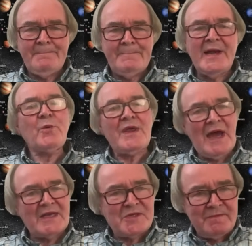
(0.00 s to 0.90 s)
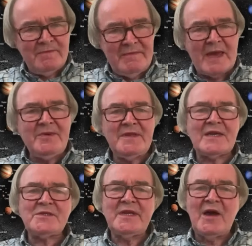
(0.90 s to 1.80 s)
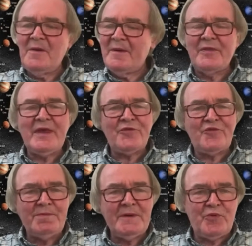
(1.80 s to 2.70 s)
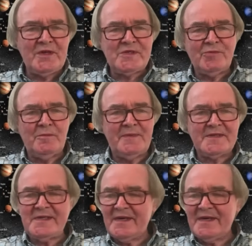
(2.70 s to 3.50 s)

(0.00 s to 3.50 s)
Anyway, maybe that's enough about the anthropic principle, but